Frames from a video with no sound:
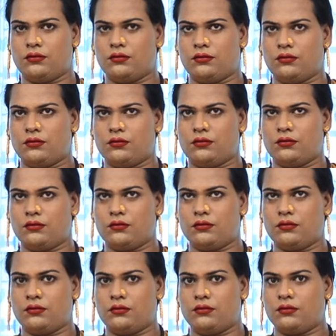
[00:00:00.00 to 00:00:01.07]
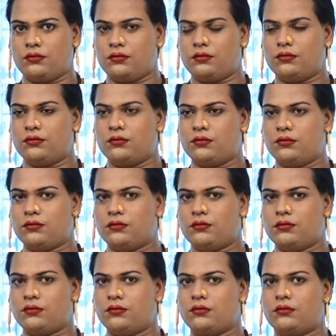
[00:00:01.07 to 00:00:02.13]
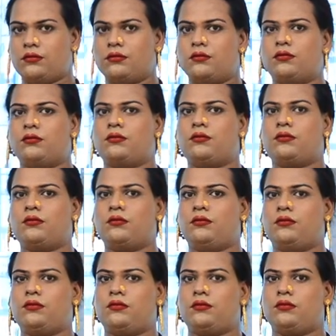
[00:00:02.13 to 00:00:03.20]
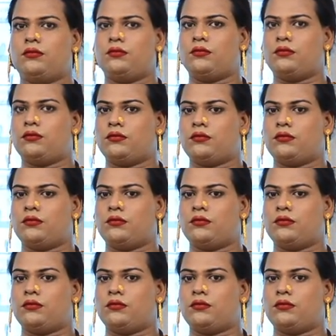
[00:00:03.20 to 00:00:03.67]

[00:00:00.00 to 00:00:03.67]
The person shown says nothing.